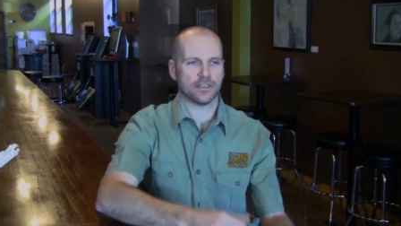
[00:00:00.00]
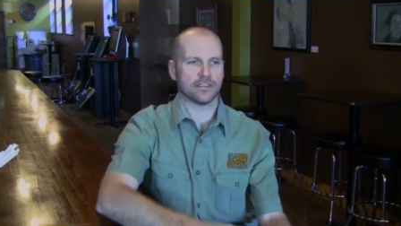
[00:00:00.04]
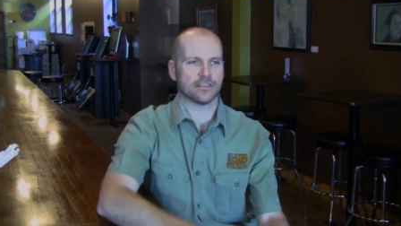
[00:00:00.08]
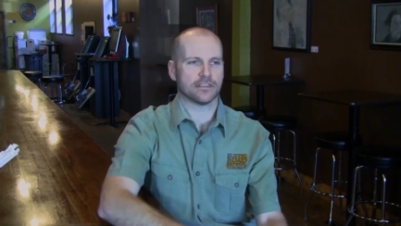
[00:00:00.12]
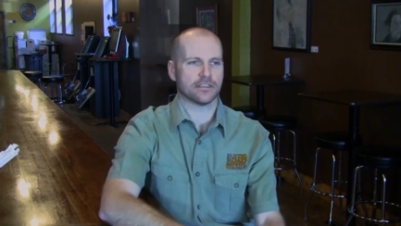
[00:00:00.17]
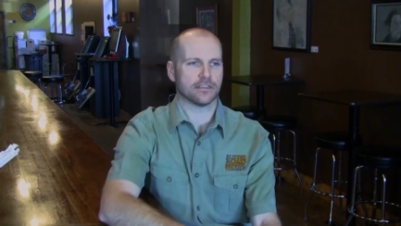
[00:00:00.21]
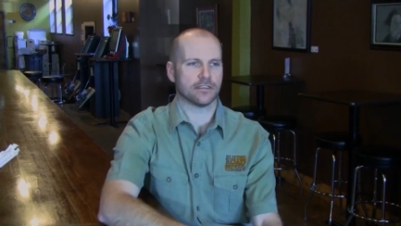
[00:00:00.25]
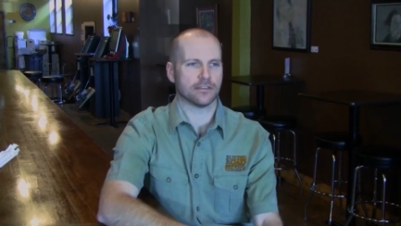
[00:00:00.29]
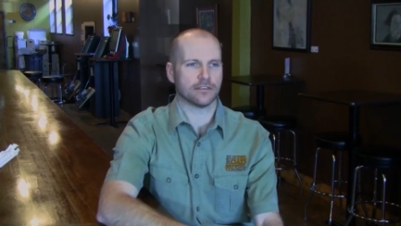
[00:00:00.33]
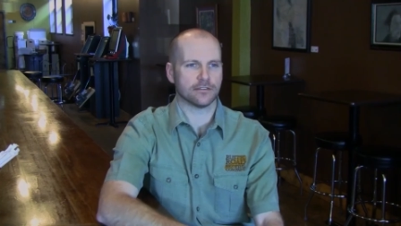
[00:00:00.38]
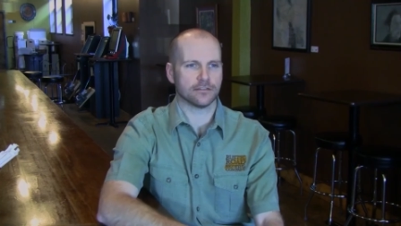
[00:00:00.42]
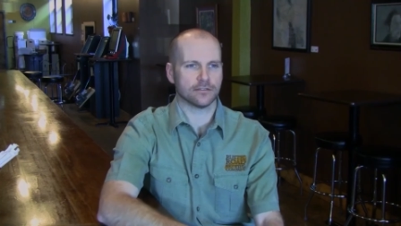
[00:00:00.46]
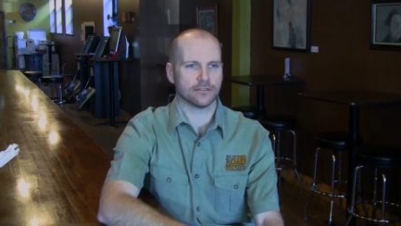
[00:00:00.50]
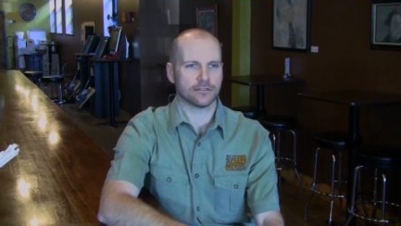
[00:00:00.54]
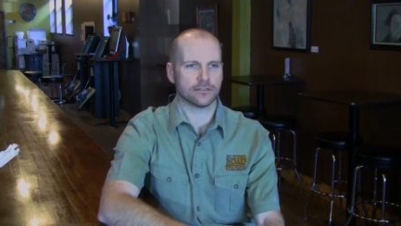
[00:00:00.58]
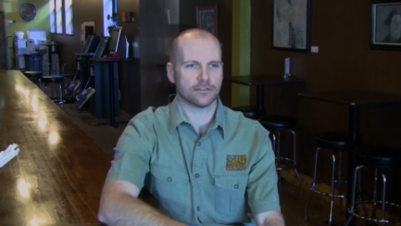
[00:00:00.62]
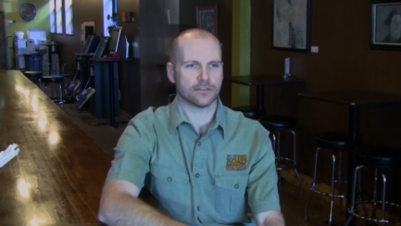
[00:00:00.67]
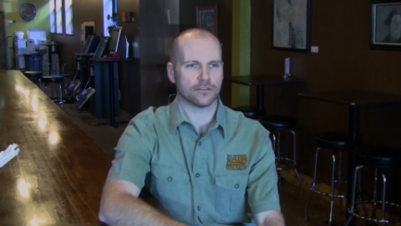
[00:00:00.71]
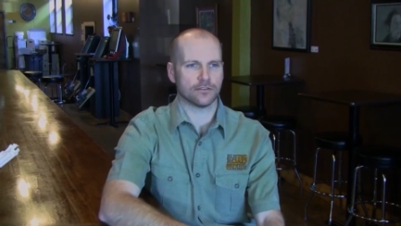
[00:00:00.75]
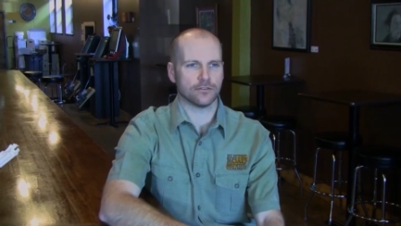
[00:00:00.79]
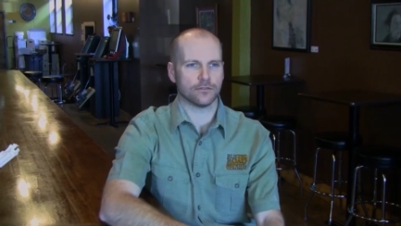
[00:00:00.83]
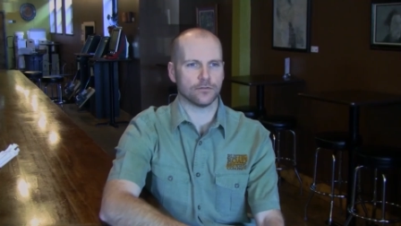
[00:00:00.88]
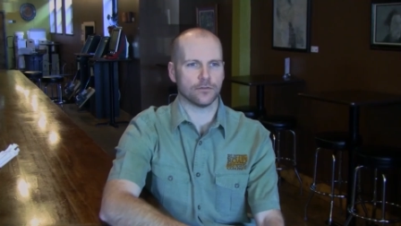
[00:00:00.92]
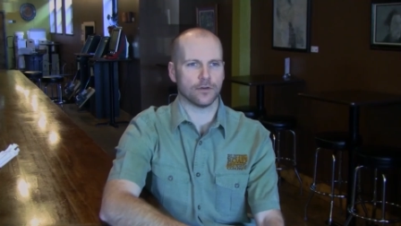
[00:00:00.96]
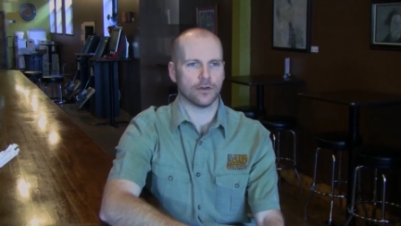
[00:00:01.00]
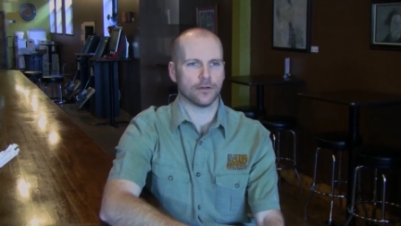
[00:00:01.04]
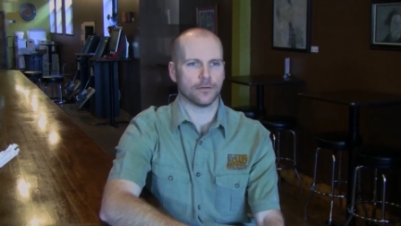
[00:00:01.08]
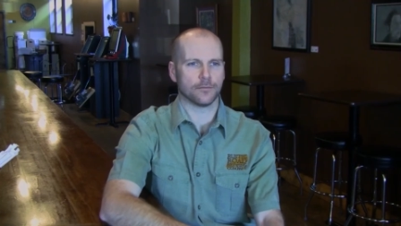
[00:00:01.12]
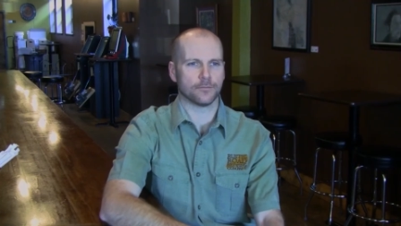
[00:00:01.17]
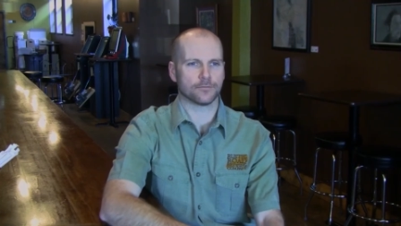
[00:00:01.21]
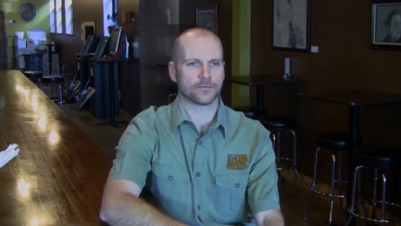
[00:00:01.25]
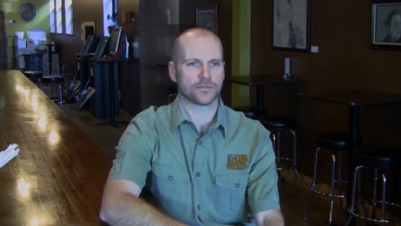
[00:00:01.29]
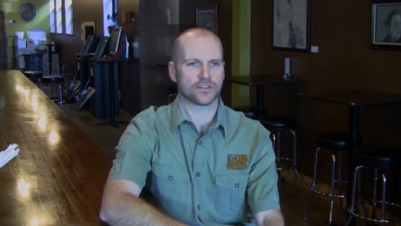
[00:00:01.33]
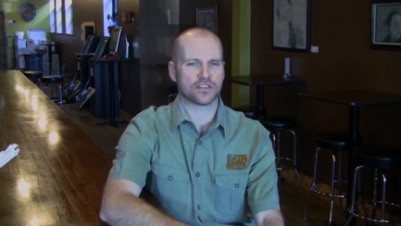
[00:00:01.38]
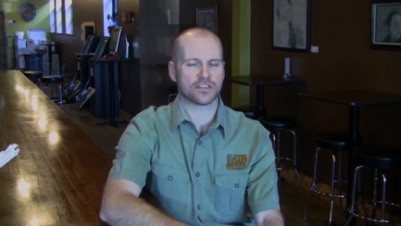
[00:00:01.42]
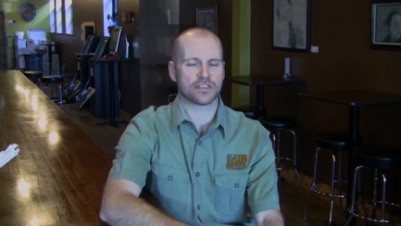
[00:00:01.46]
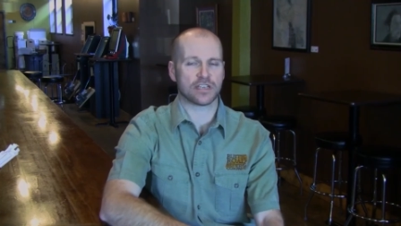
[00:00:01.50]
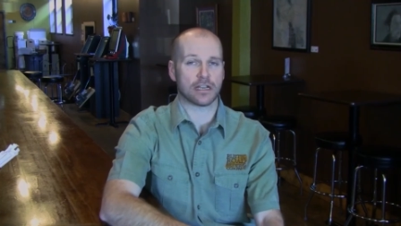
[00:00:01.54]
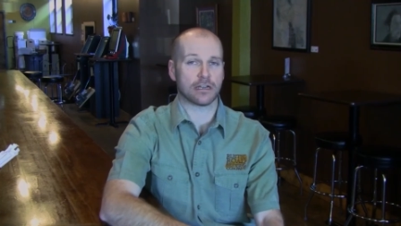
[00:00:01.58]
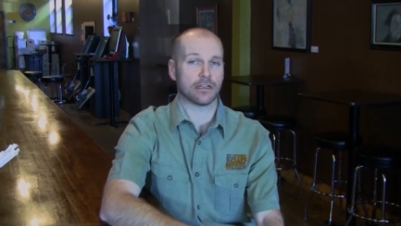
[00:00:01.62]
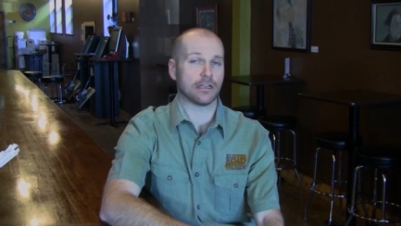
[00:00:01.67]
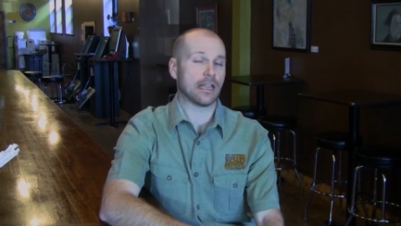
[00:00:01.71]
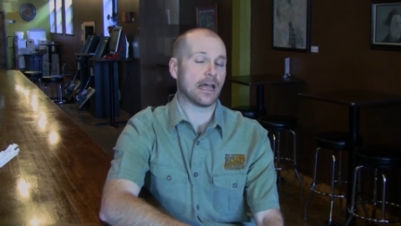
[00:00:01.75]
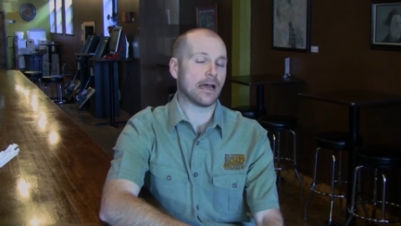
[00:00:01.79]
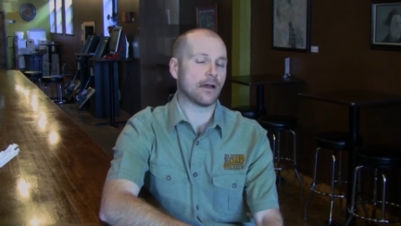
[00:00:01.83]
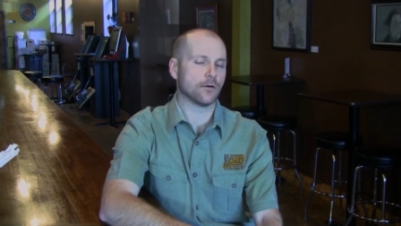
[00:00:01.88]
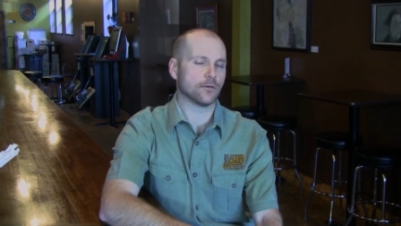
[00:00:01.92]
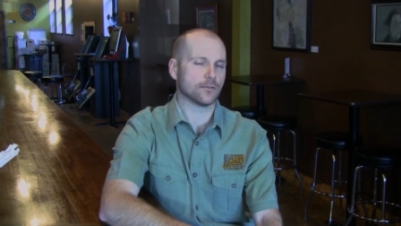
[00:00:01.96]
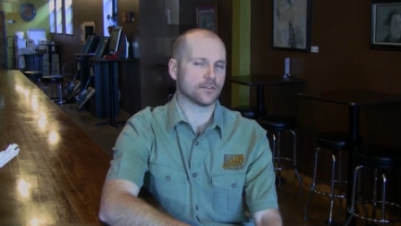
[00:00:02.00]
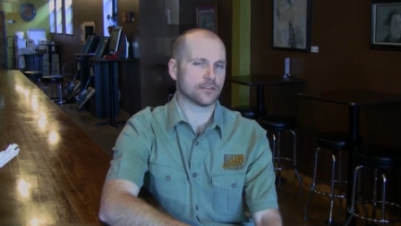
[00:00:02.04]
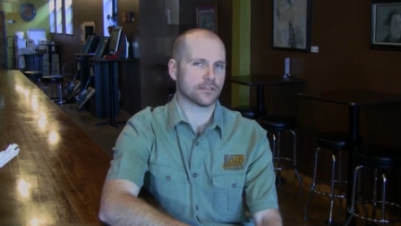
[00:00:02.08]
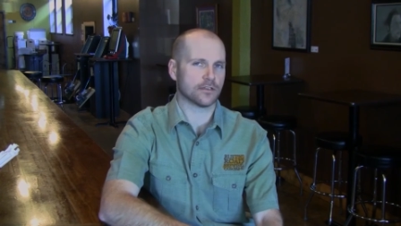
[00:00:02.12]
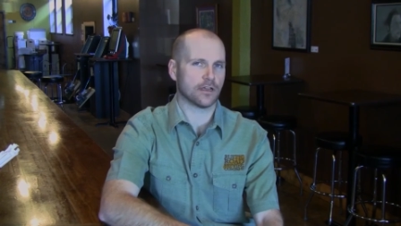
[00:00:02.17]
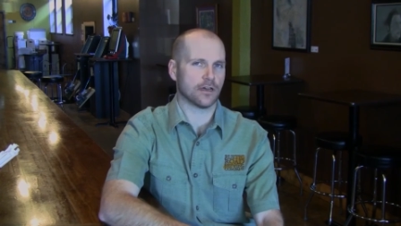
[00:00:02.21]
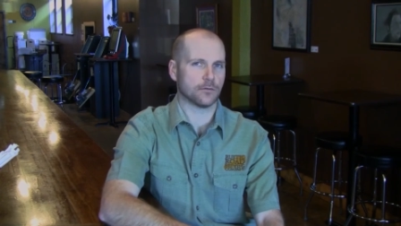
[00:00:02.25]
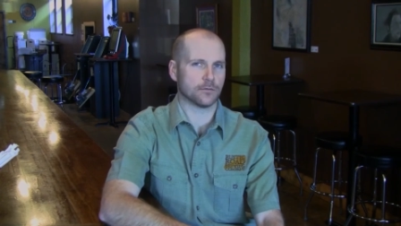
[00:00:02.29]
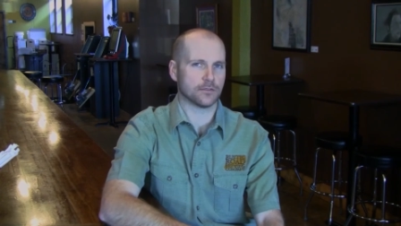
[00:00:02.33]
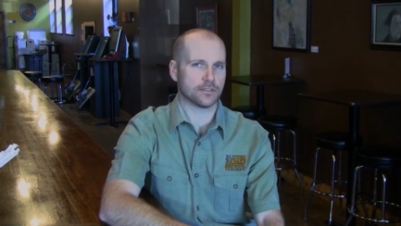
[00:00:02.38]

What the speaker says: begin to settle out,